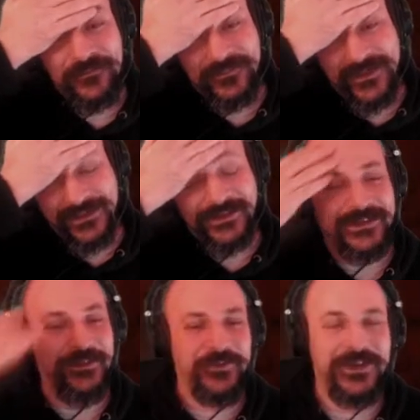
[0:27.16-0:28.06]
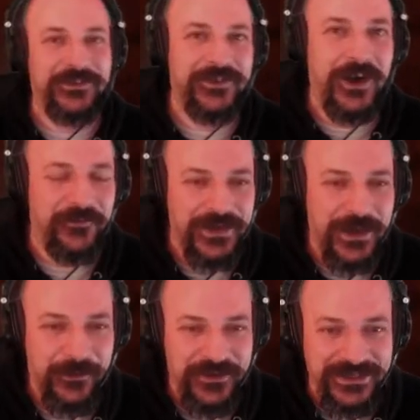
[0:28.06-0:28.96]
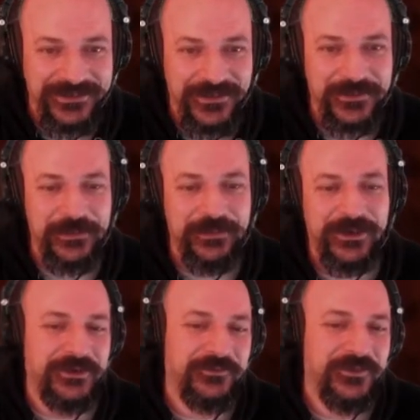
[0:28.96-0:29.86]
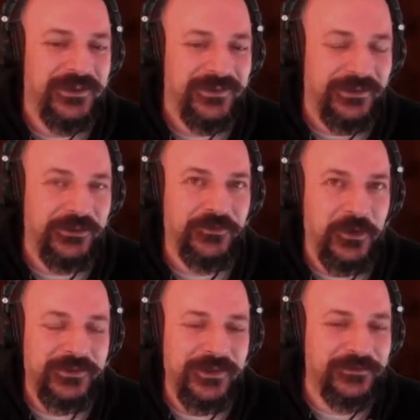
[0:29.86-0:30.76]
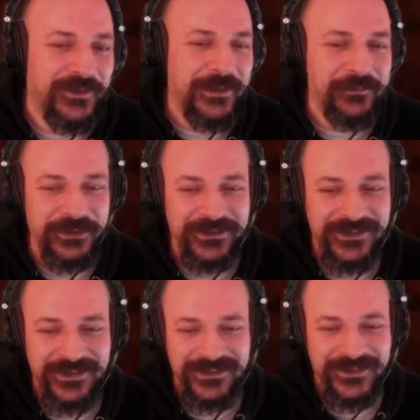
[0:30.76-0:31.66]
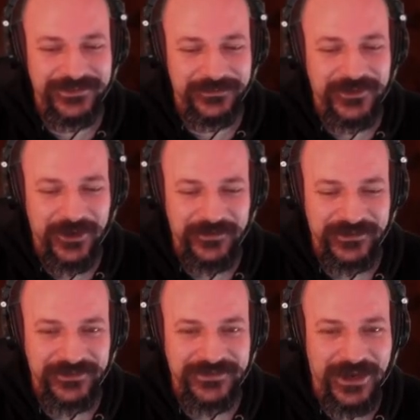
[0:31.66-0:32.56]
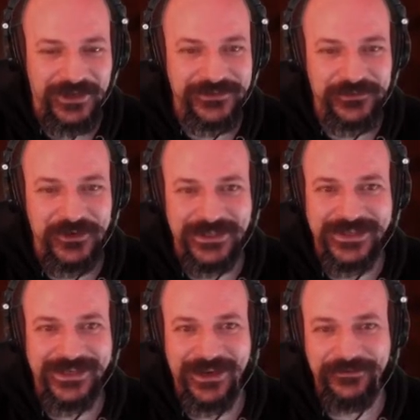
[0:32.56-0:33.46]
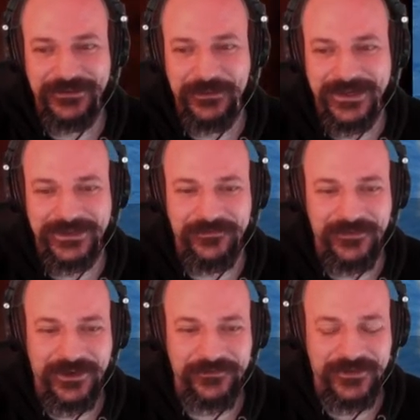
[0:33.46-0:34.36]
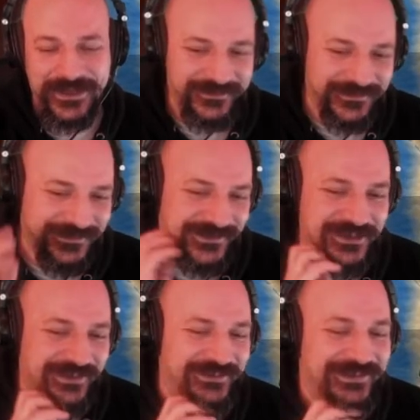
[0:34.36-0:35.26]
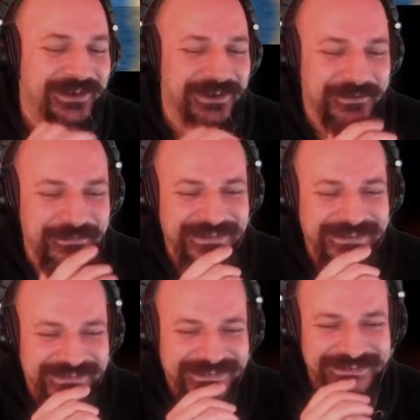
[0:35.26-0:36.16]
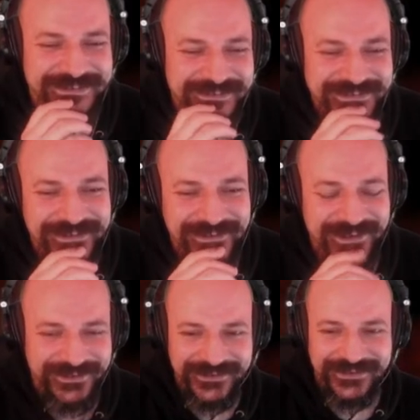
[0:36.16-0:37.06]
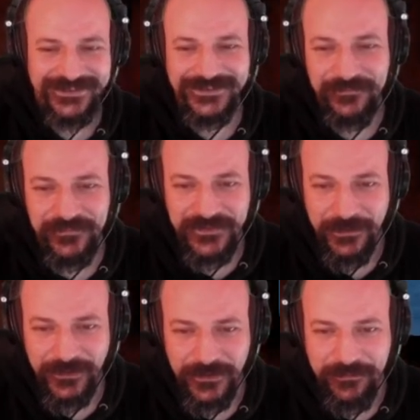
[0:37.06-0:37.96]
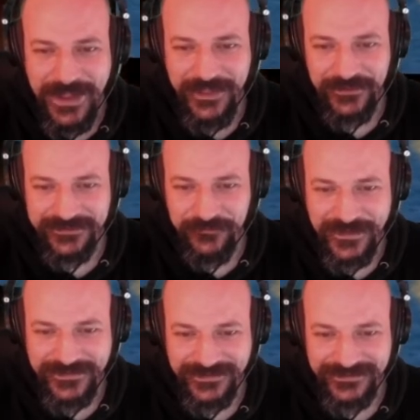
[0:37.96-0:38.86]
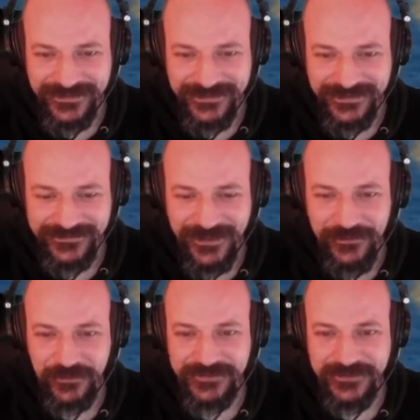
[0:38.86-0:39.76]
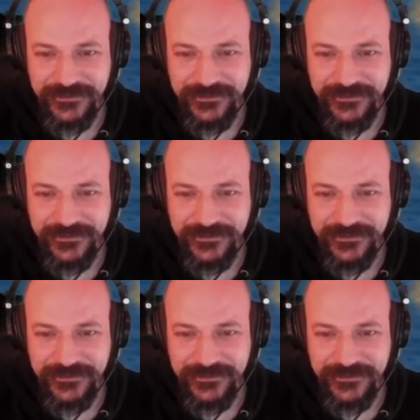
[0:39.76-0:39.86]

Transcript: I like to keep the videos to half an hour really, because I think people they lose focus after that. But sometimes I just really get carried away and I forget to check the time. Okay. Now we've got a bear that's invading, and I want to.